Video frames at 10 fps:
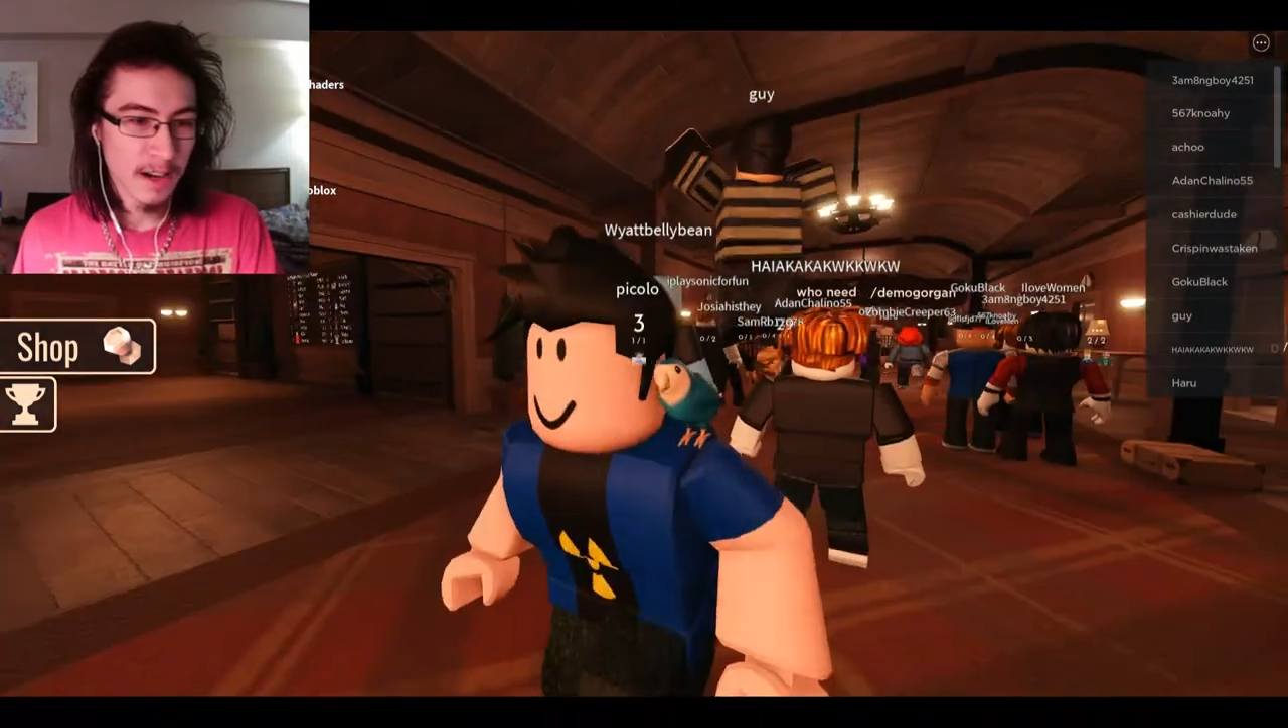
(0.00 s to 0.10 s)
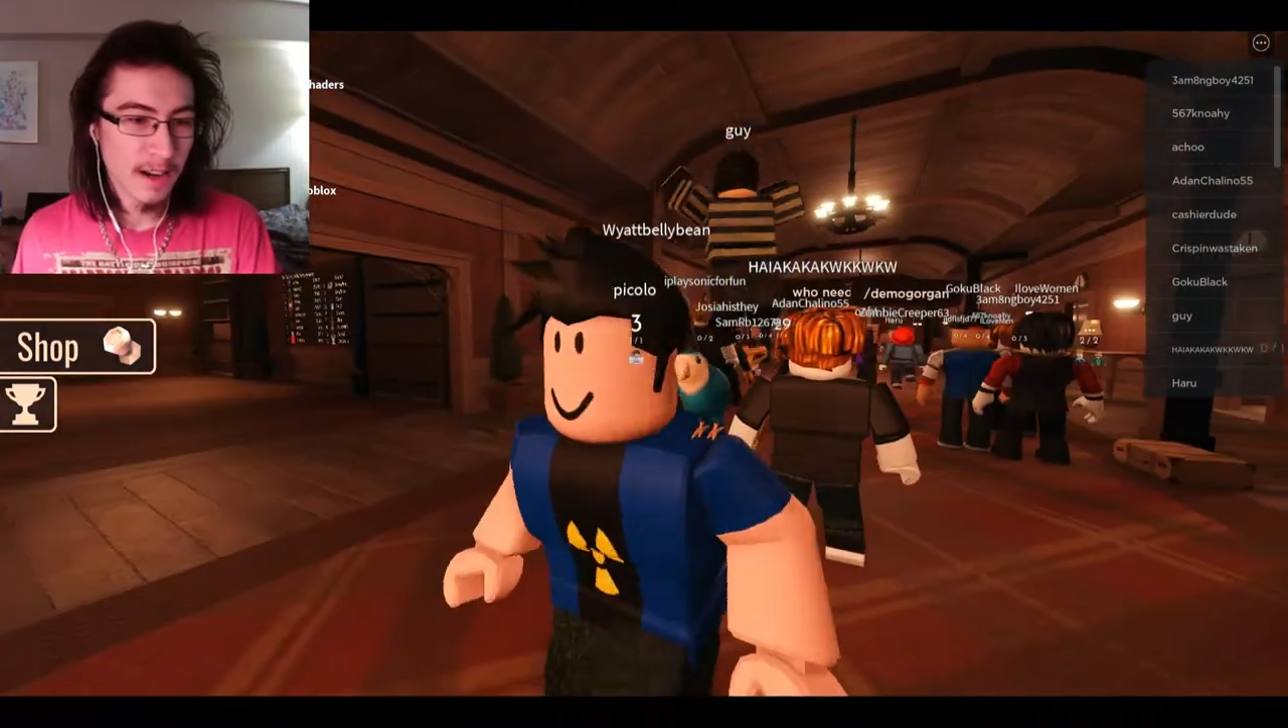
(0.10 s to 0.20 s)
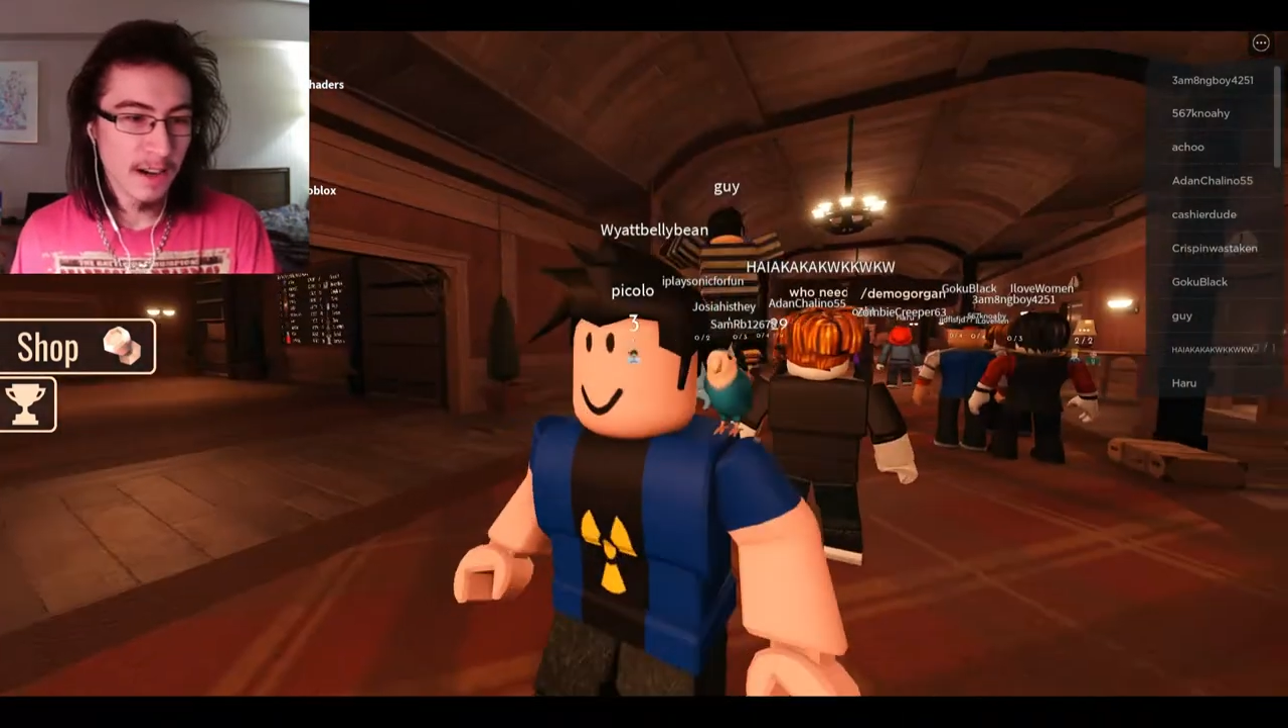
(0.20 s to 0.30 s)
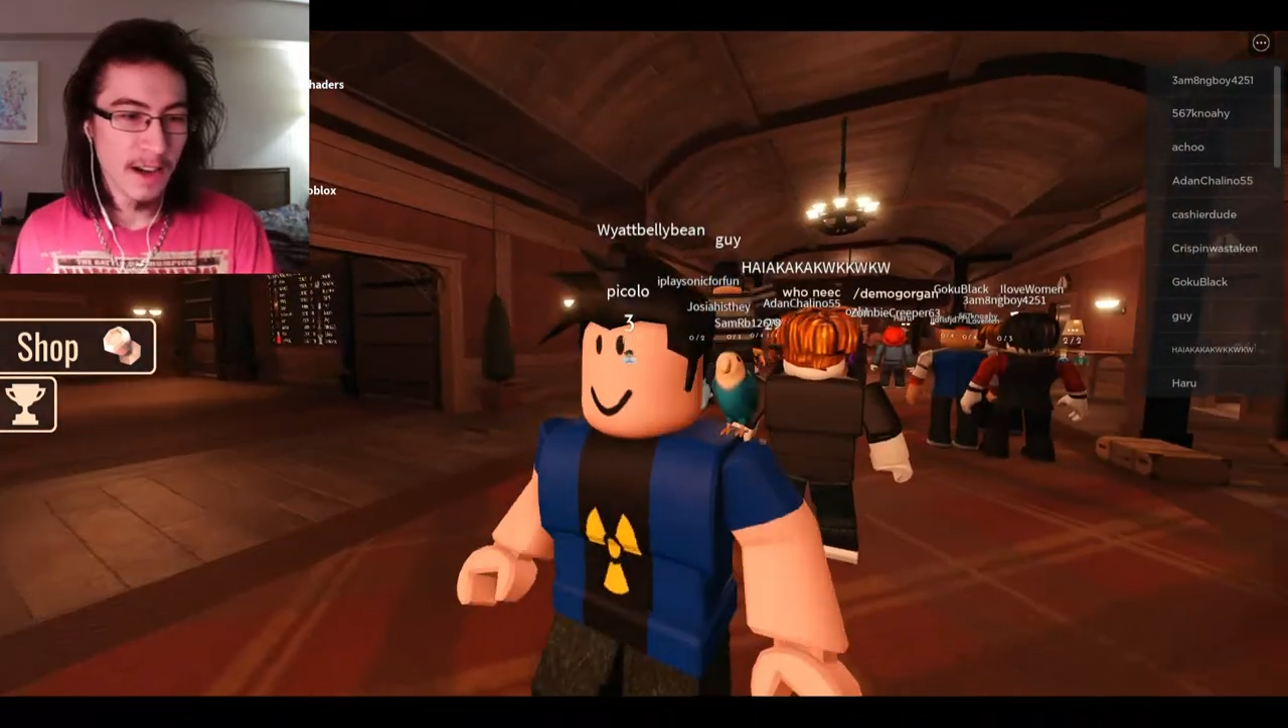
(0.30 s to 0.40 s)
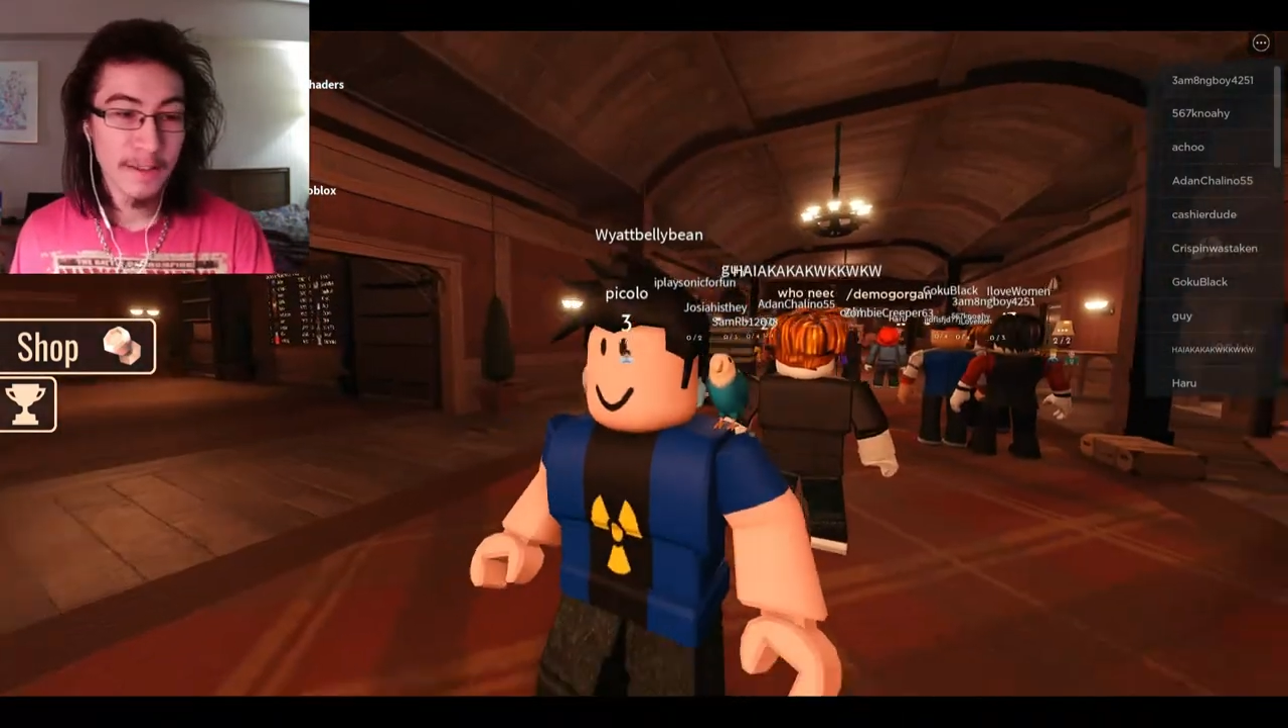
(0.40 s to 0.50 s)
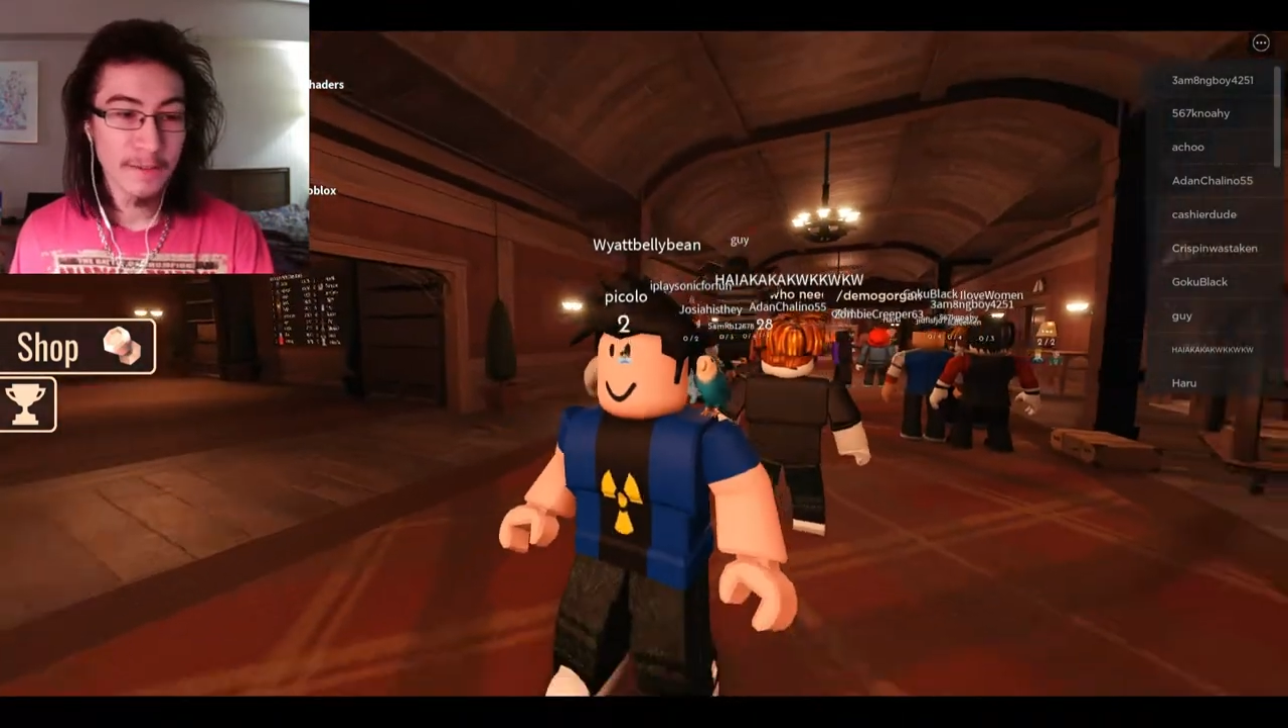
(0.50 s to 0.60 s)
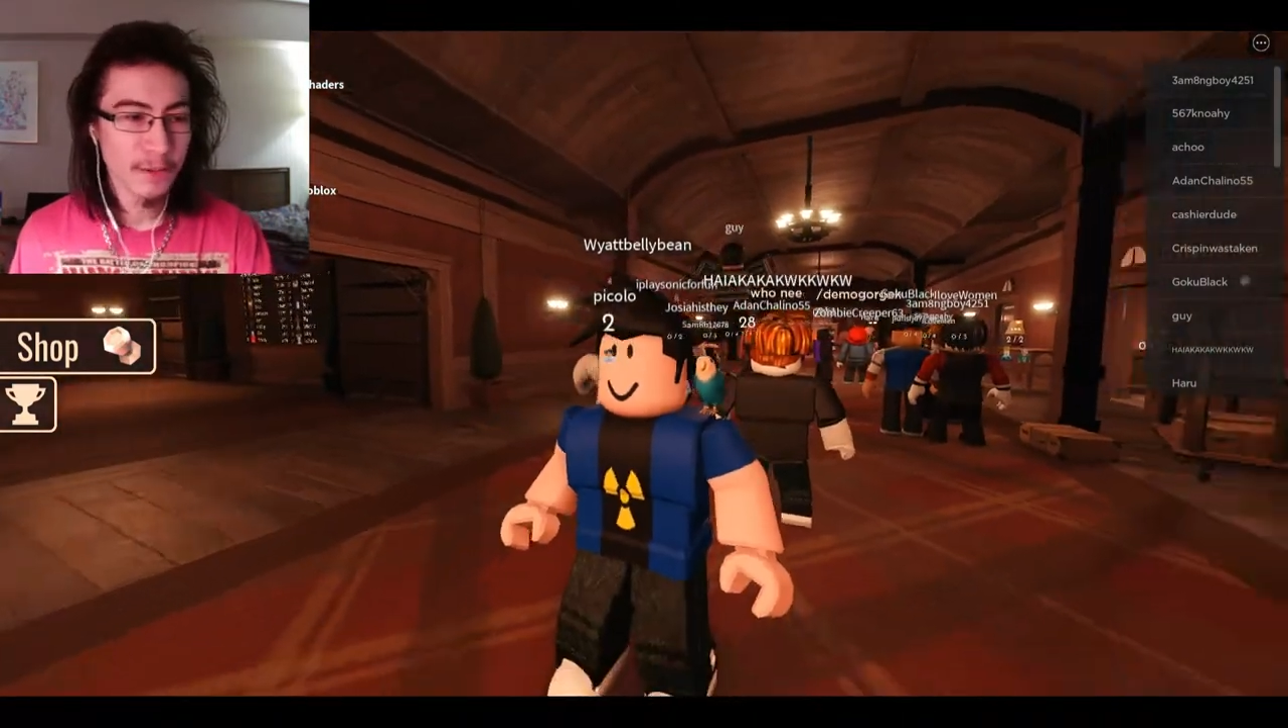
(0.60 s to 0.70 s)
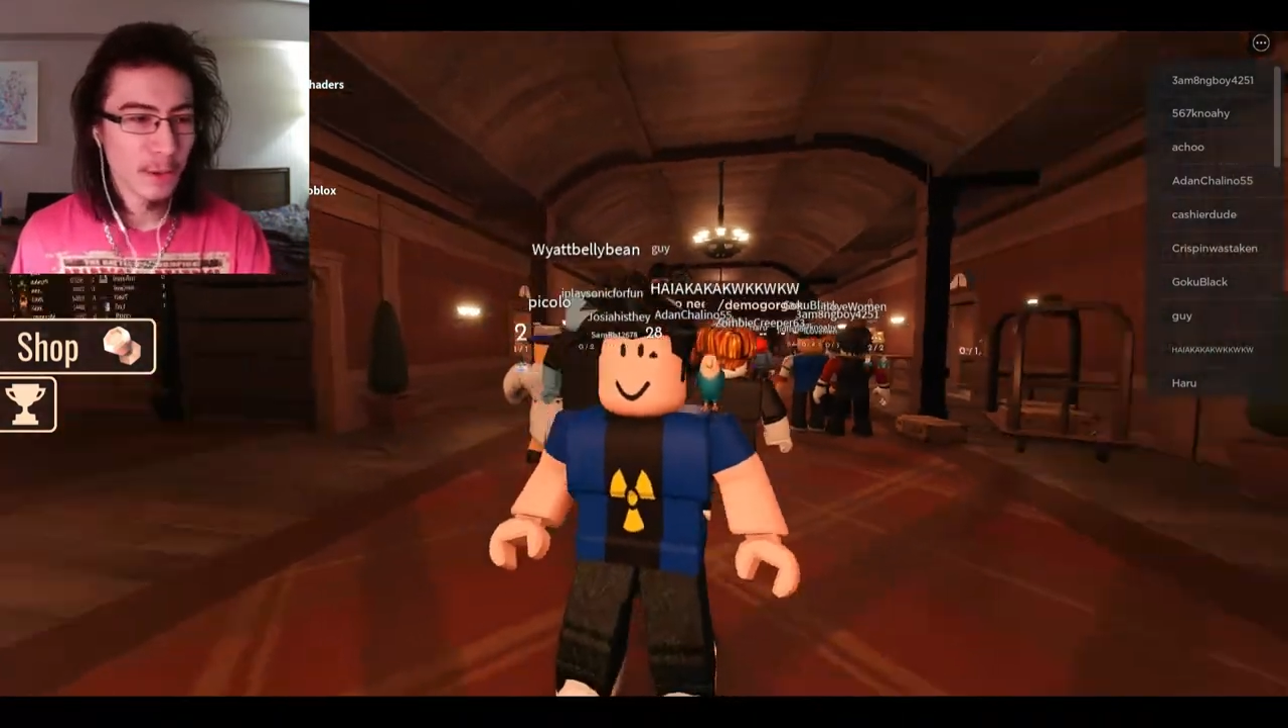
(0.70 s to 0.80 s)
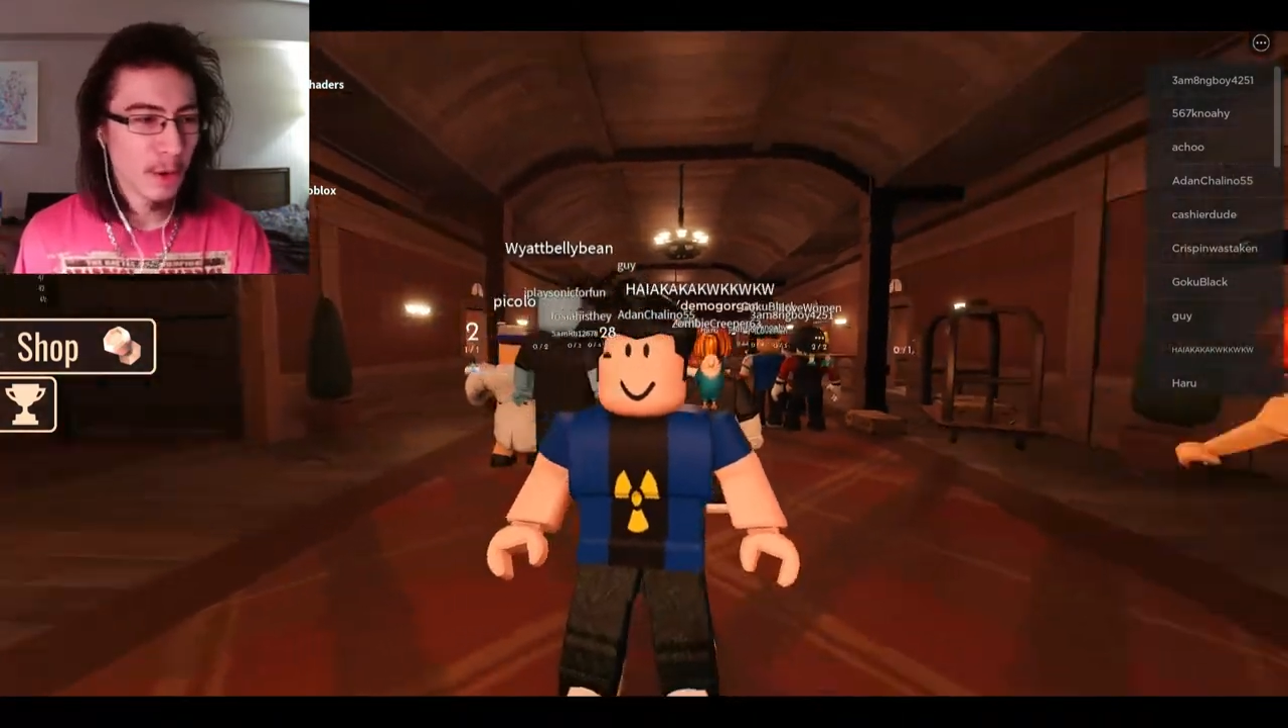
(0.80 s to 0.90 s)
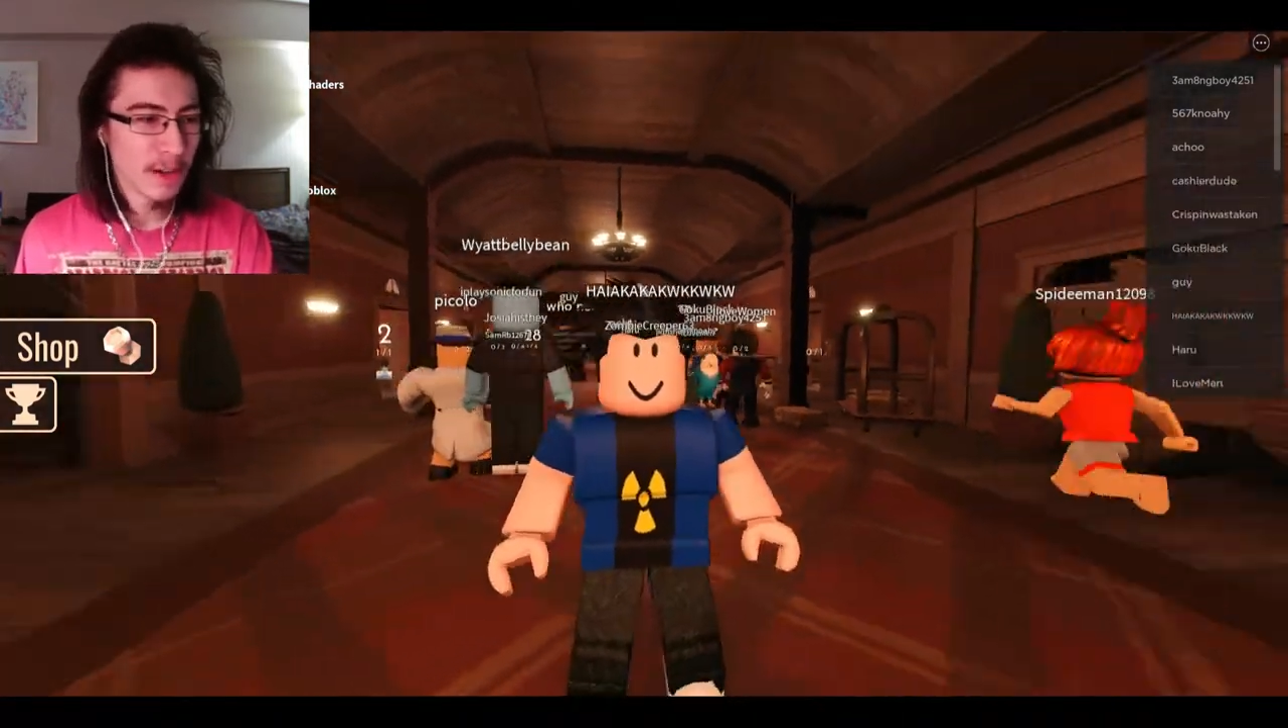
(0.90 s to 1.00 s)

Uh, I have no